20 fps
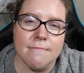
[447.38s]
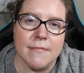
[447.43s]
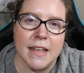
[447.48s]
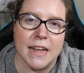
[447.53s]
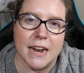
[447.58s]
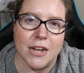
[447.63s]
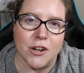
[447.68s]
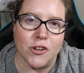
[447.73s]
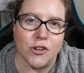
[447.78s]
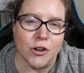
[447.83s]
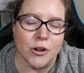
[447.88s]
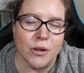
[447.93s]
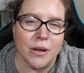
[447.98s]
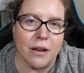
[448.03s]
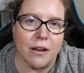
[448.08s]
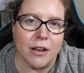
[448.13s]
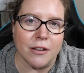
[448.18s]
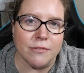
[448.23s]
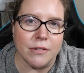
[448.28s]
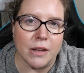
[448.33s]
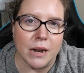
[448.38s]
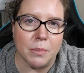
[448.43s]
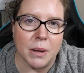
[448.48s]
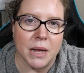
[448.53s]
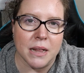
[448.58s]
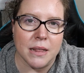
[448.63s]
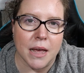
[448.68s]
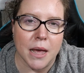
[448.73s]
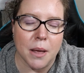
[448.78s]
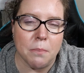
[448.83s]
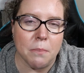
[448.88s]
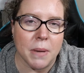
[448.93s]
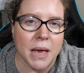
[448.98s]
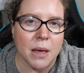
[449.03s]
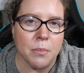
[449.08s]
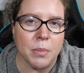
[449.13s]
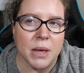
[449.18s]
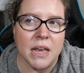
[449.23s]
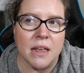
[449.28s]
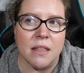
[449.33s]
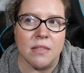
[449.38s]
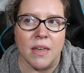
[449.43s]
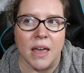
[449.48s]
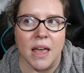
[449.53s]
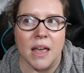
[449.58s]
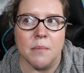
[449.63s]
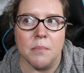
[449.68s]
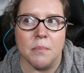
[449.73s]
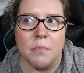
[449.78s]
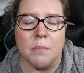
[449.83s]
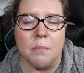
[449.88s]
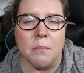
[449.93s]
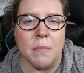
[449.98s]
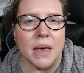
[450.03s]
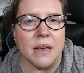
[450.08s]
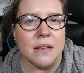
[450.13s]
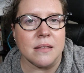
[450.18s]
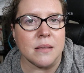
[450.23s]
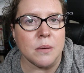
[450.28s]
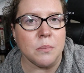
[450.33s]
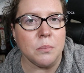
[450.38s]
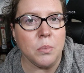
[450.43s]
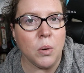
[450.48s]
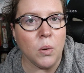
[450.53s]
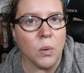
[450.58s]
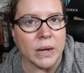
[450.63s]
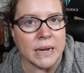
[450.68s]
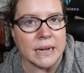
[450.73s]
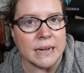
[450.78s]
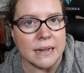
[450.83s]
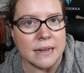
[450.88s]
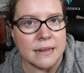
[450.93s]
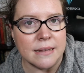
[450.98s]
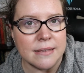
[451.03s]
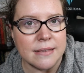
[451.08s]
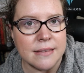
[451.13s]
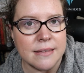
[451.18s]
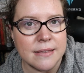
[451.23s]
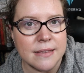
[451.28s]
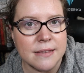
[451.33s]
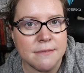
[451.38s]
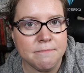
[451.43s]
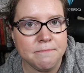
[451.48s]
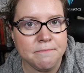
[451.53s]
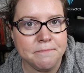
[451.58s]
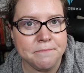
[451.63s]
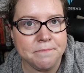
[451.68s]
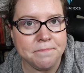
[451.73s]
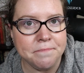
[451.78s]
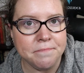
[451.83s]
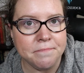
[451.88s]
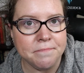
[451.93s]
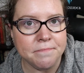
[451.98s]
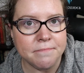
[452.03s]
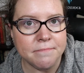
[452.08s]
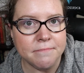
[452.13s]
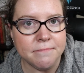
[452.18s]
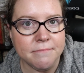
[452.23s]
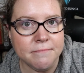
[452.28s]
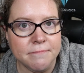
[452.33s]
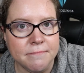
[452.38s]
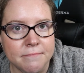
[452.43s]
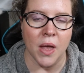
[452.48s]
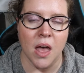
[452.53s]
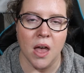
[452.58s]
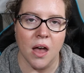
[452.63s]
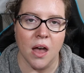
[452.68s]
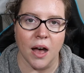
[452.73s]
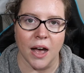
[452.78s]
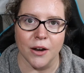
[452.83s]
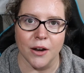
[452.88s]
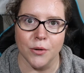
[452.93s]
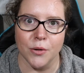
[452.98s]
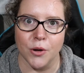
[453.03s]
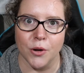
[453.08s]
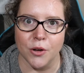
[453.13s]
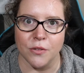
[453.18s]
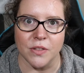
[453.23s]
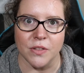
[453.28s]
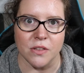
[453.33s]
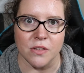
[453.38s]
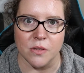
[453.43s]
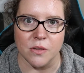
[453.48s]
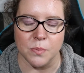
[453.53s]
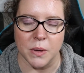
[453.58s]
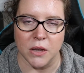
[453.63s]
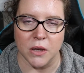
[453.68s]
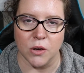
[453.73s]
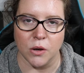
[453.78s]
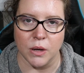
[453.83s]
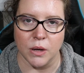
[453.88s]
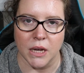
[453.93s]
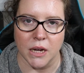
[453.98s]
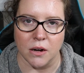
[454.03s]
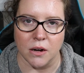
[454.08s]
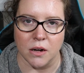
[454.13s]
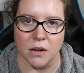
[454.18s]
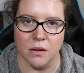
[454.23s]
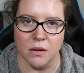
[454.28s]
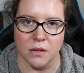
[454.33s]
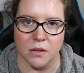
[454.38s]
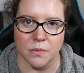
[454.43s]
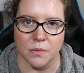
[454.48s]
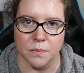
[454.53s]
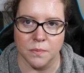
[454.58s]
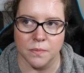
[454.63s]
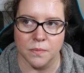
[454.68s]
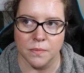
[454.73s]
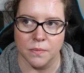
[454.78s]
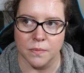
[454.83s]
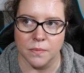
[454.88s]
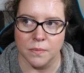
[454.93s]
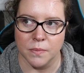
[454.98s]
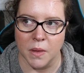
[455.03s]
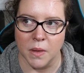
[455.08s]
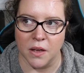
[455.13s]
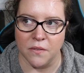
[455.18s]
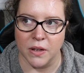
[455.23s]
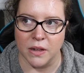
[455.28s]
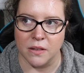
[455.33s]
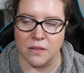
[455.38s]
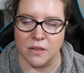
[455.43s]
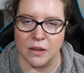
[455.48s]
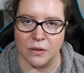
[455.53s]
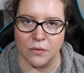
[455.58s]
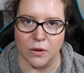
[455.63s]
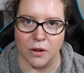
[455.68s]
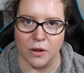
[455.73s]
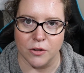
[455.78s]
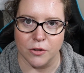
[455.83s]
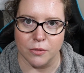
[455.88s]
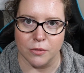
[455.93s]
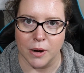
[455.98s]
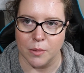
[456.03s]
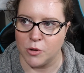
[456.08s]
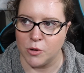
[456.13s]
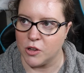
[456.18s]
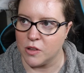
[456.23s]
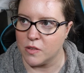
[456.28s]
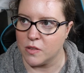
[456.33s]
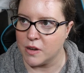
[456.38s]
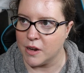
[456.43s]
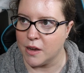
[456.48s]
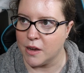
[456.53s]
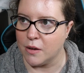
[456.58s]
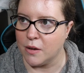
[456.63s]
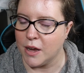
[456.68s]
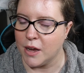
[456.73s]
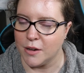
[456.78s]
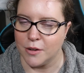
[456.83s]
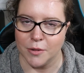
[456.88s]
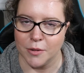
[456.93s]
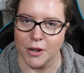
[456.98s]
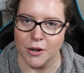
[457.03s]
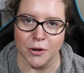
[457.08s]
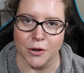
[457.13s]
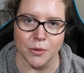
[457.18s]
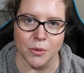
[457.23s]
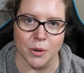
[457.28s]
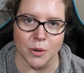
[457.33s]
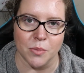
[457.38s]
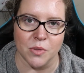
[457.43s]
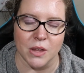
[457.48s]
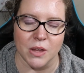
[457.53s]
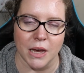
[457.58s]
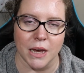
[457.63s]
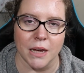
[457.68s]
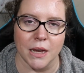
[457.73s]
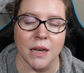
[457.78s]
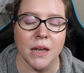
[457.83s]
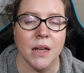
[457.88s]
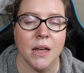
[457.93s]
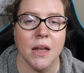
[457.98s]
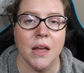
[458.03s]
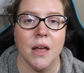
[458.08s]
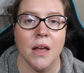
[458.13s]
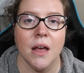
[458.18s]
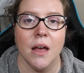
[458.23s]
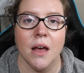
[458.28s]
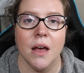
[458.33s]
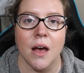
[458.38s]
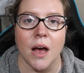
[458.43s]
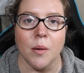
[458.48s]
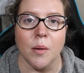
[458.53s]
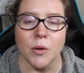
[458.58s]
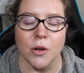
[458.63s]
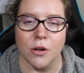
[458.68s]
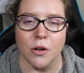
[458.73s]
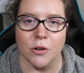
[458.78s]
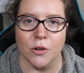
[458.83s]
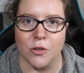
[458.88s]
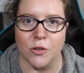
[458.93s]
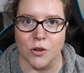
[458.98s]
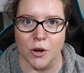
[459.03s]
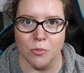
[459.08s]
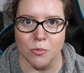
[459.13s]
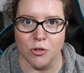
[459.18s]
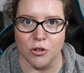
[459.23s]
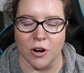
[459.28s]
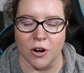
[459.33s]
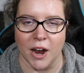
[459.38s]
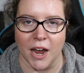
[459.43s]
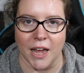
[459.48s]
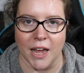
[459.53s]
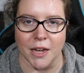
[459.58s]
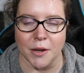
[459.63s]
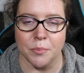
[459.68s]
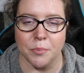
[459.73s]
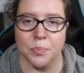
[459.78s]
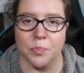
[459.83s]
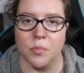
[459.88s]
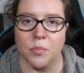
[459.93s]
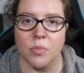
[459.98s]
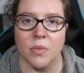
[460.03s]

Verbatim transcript: And I don't know how I feel about that. Maybe that makes it pointless. I don't know if this has been coherent. I've had several interruptions now. I don't know what I'm saying. I'm going to stop trying.